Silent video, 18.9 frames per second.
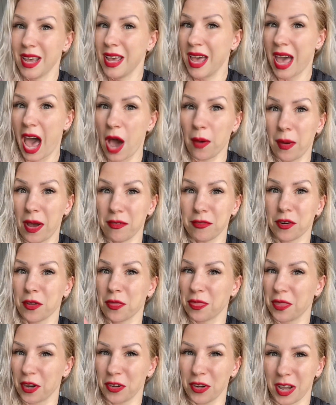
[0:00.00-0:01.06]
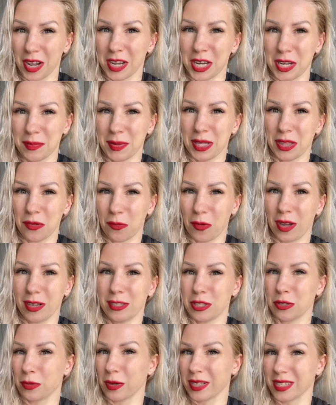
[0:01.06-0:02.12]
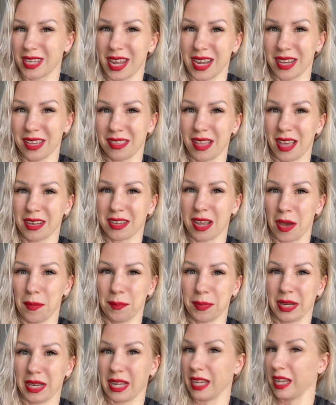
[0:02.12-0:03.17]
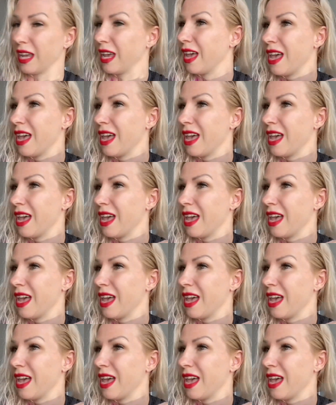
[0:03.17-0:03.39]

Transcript: However, they're not going to be the ones who are taking that company